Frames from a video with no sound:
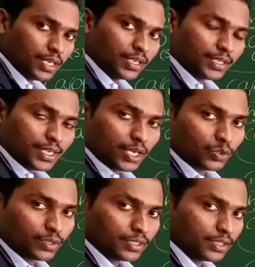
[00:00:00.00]
or react
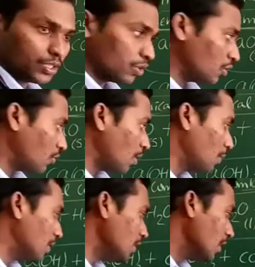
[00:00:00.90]
together to form
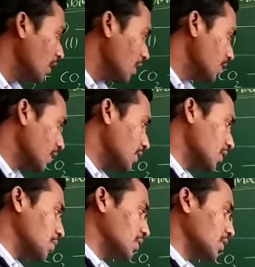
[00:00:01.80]
a single
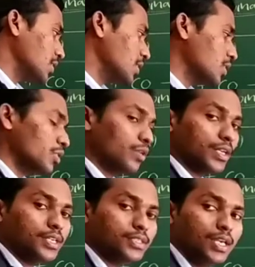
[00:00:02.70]
substance is known
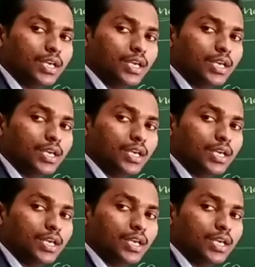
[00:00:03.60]
as